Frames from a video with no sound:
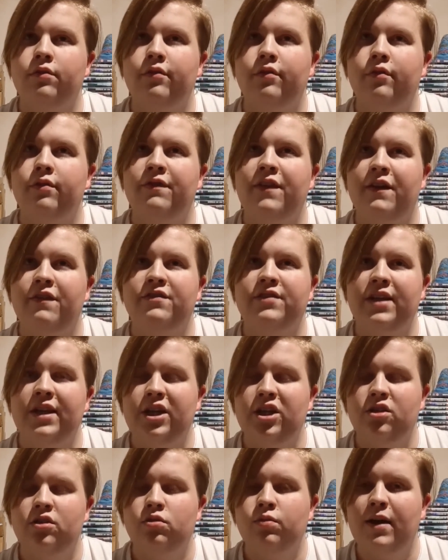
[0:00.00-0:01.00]

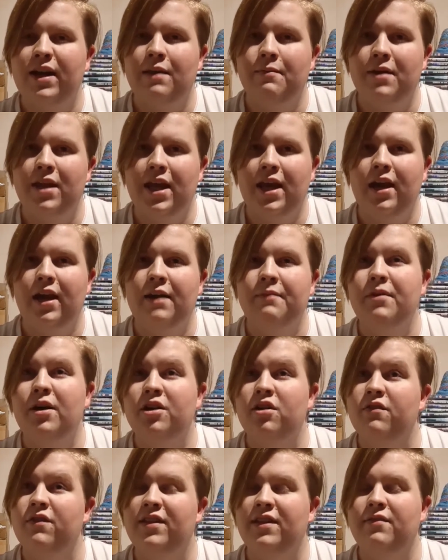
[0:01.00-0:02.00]
15, 20 minute, I don't
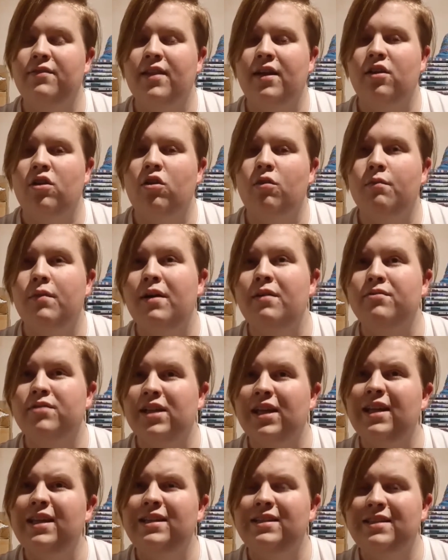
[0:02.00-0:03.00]
know if it's even that long, but it was
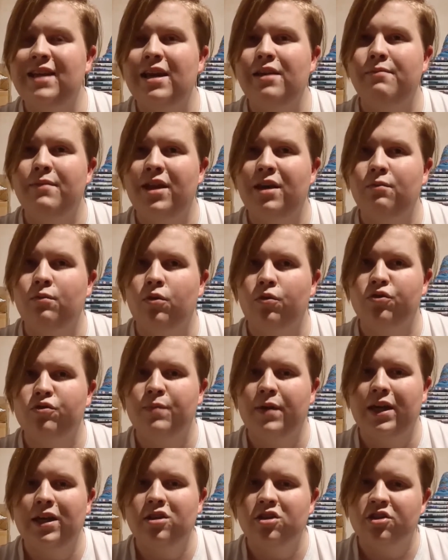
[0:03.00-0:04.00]
at least 10-minute war
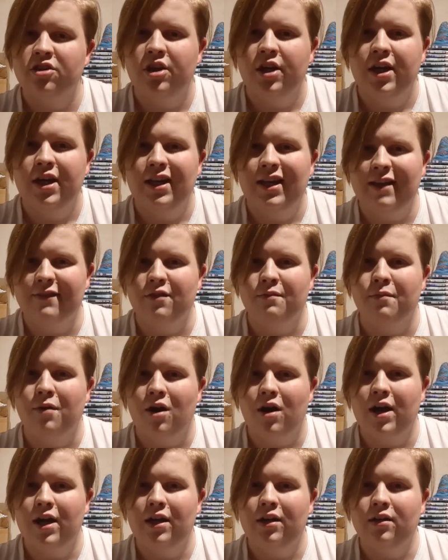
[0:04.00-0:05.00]
speech given
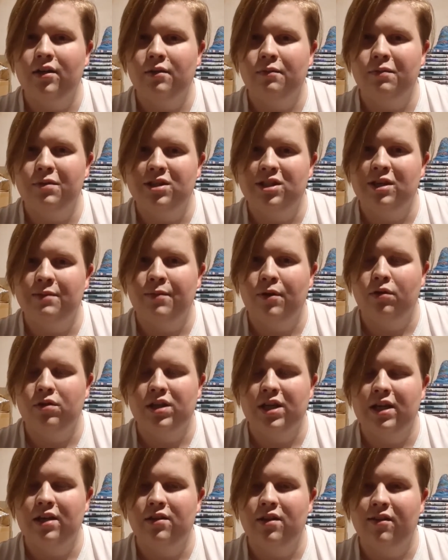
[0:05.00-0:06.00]
by Peter
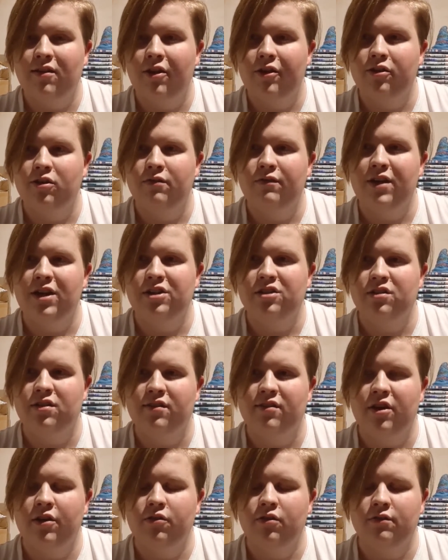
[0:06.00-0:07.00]
Capaldi in the Zygon Invasion, the
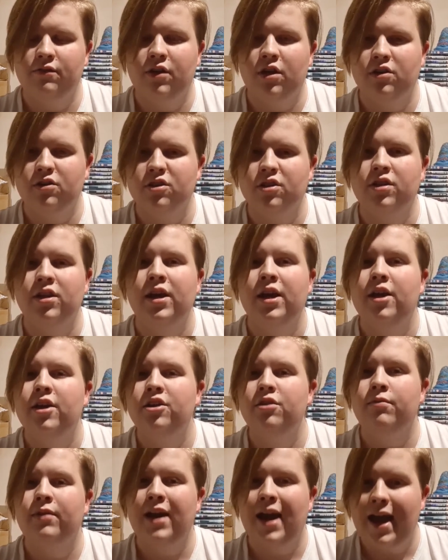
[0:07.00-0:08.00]
Zygon version.
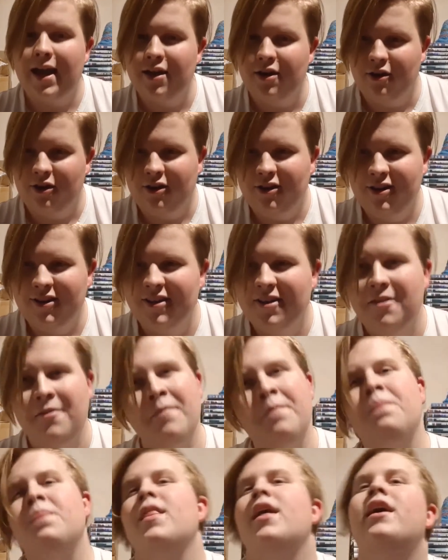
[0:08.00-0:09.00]
You cannot,
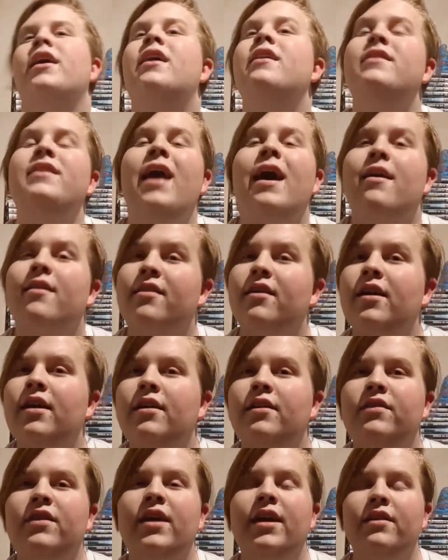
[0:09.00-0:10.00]
because yes,
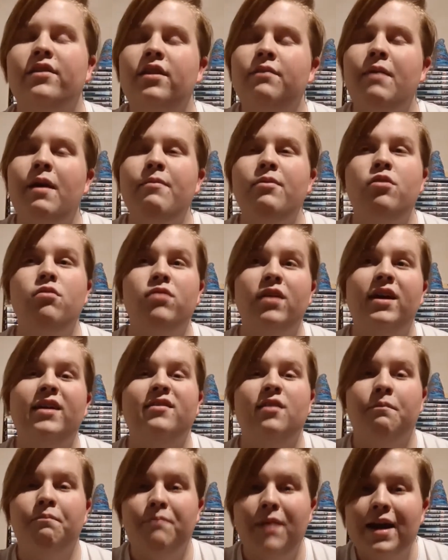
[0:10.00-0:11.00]
maybe you think
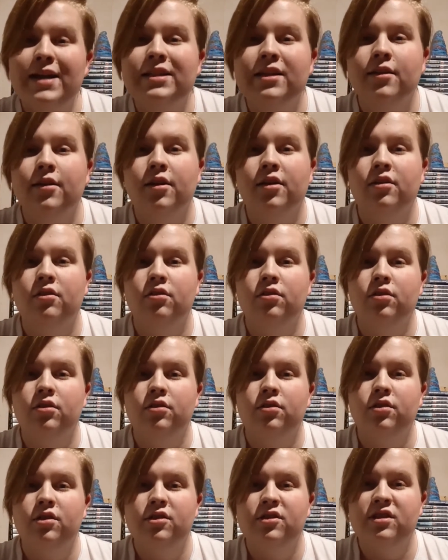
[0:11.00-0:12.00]
it's a better
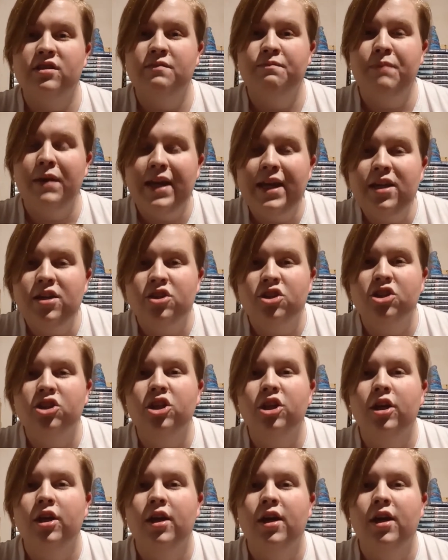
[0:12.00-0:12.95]
speech,